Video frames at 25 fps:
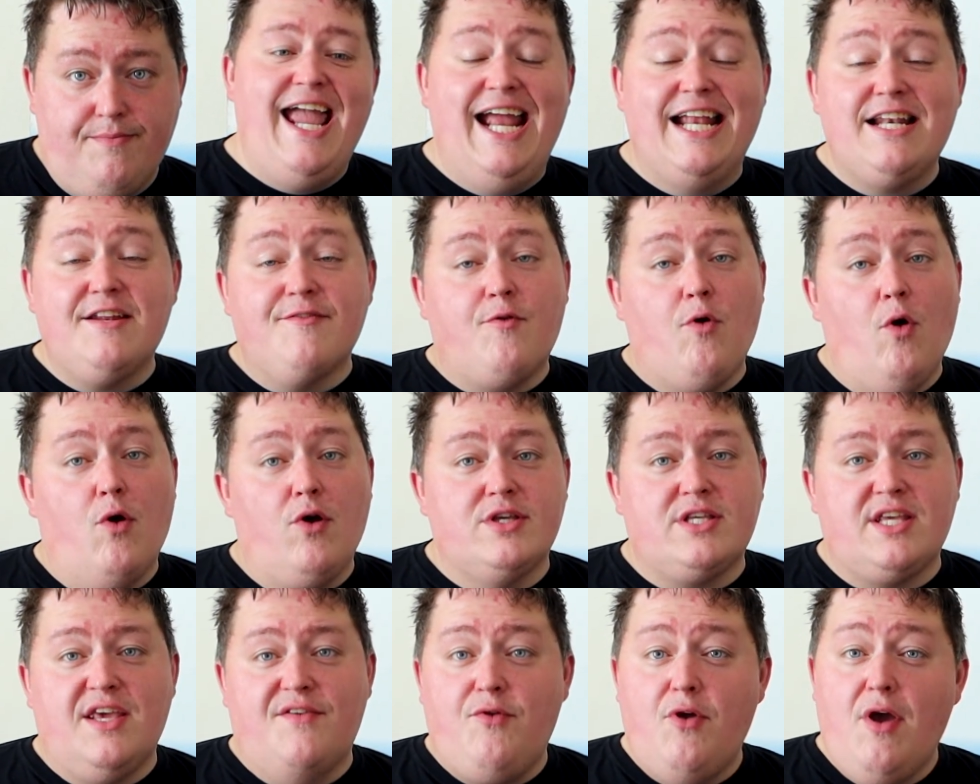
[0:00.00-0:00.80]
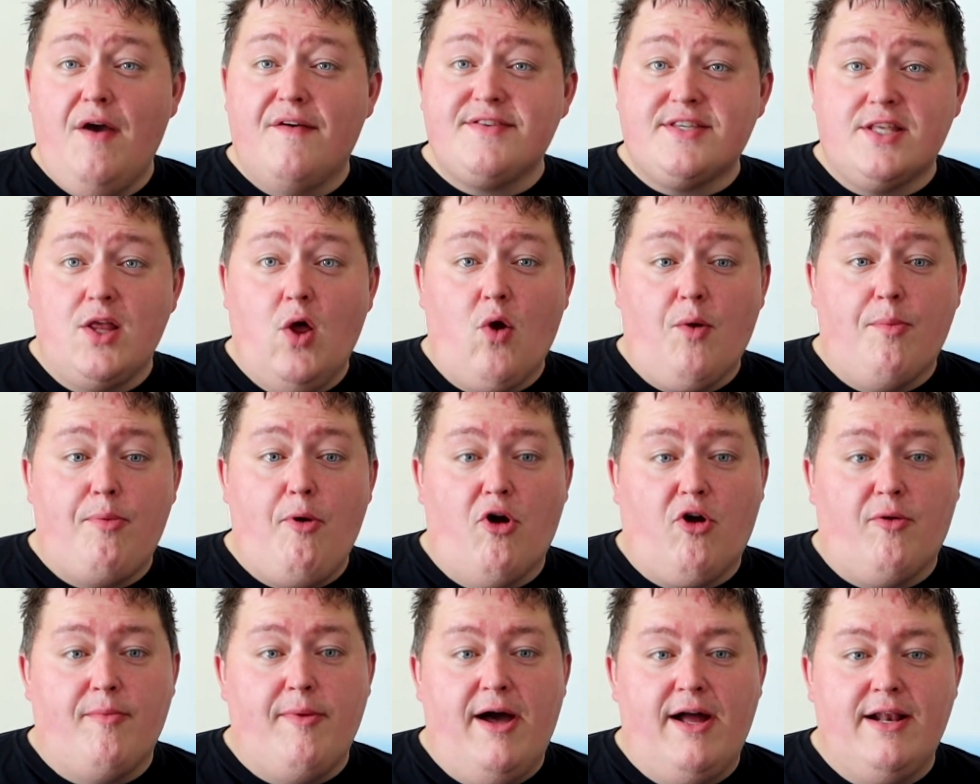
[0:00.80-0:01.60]
And of course, if you have slower
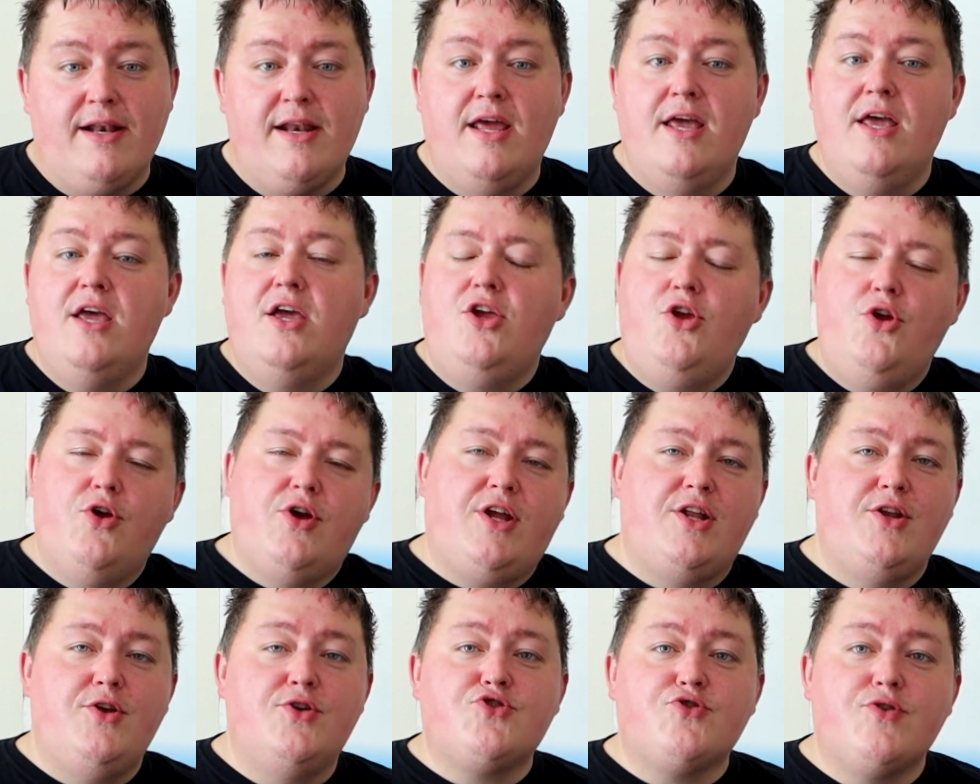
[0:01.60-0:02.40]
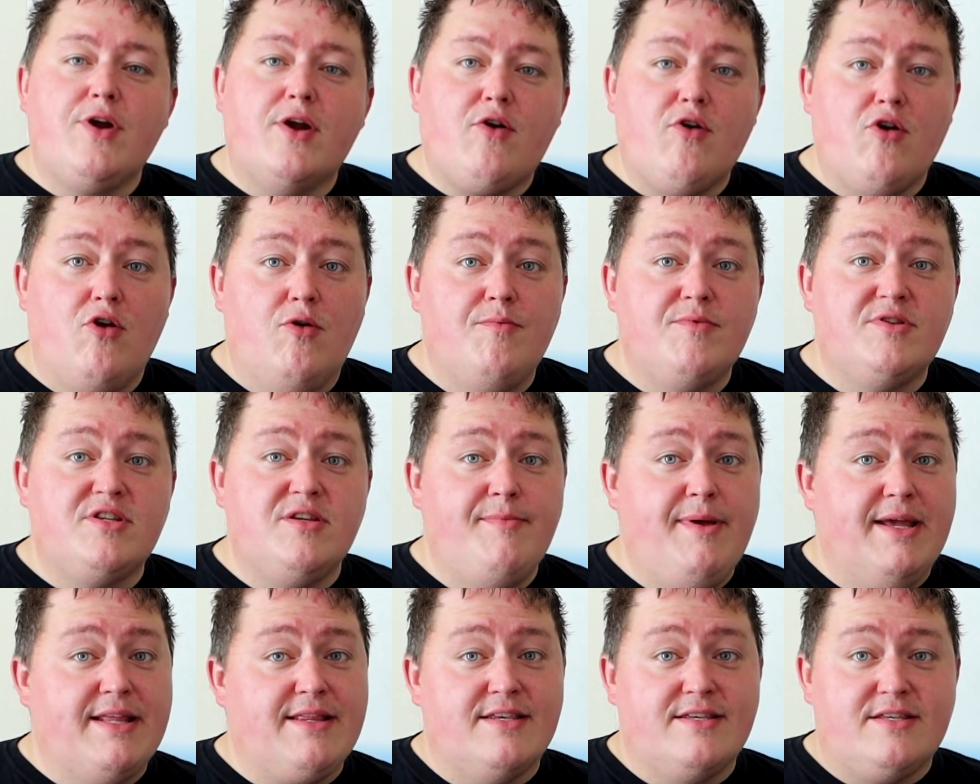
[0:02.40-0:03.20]
Pokemon, you can use Trick Room
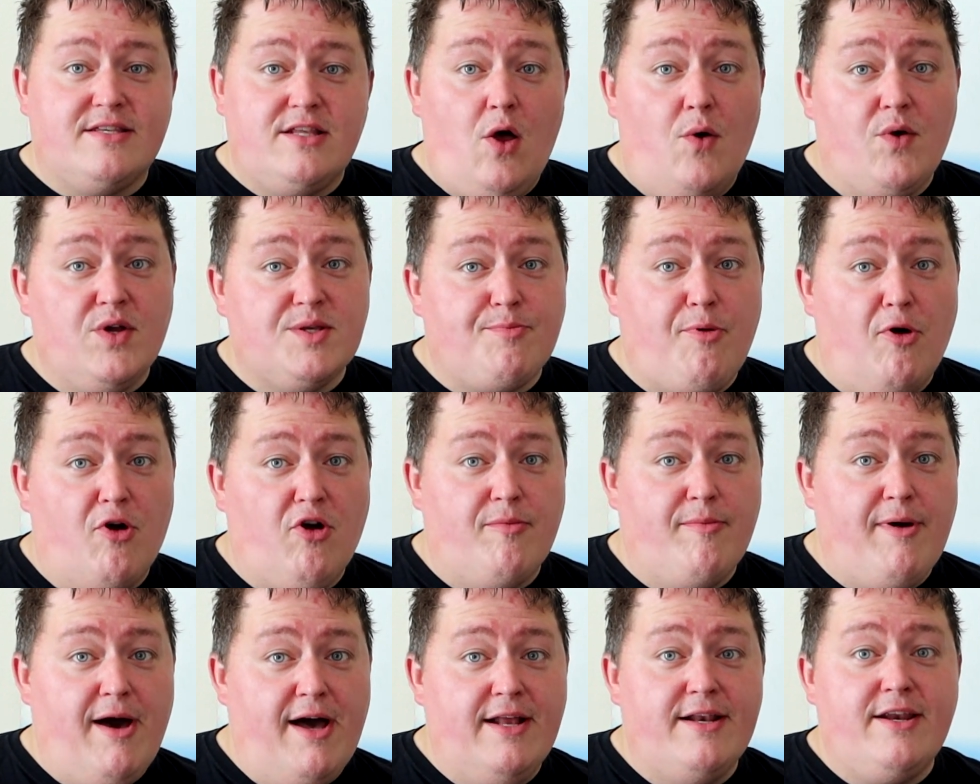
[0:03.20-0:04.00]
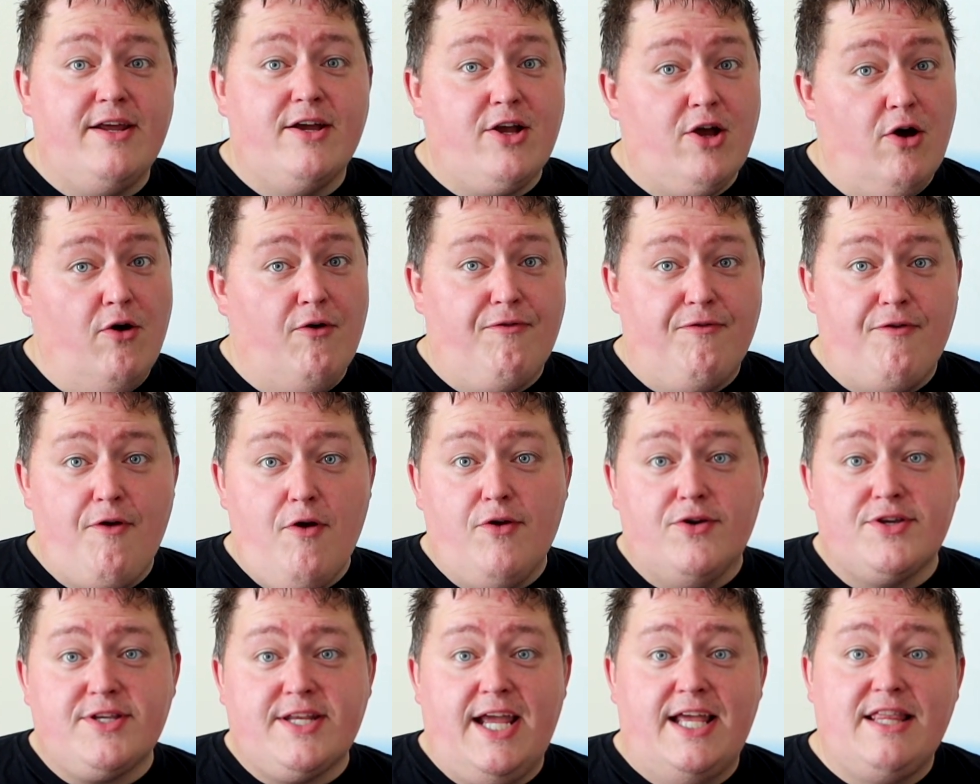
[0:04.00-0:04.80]
to make the slowest Pokemon go
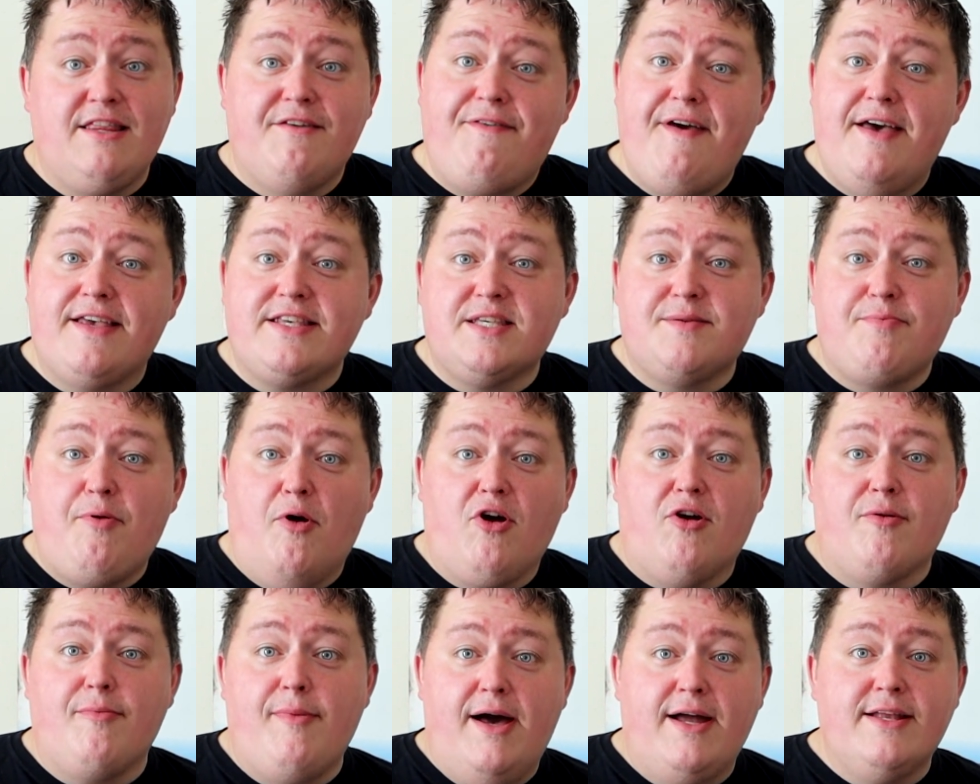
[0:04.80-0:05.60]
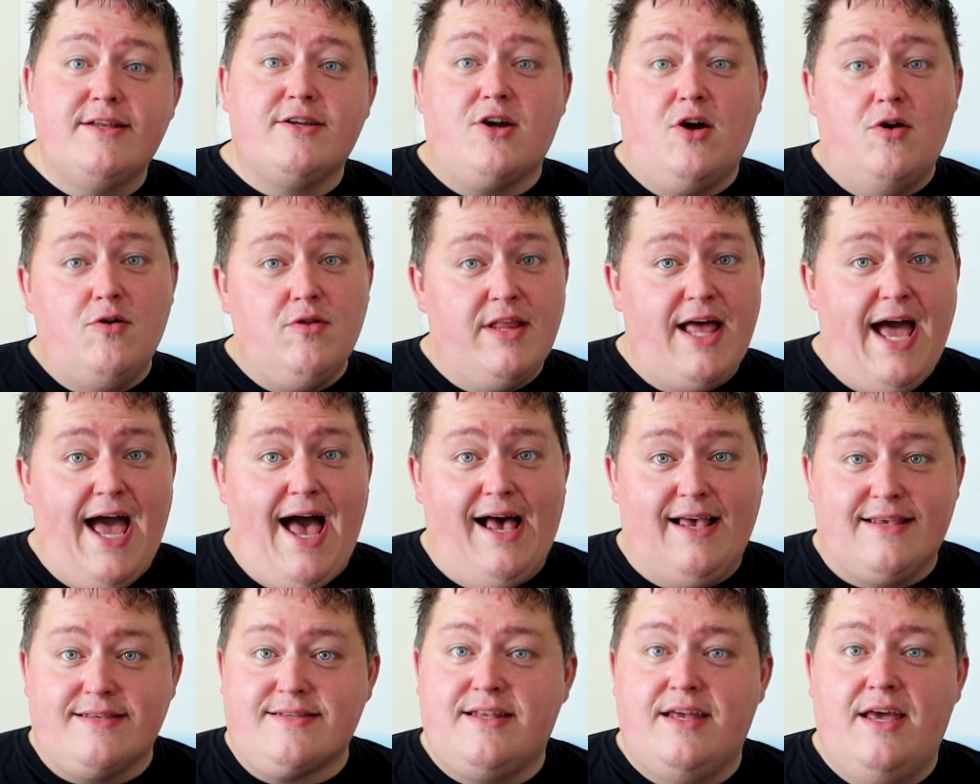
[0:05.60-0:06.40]
first and the fastest Pokemon go
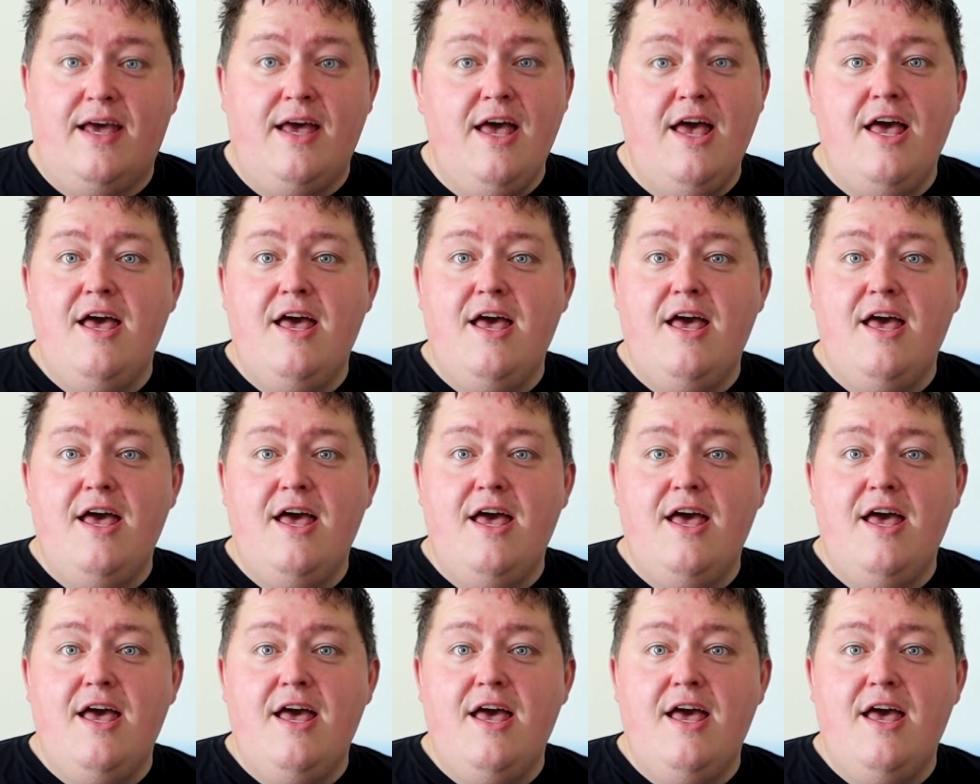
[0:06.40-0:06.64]
last.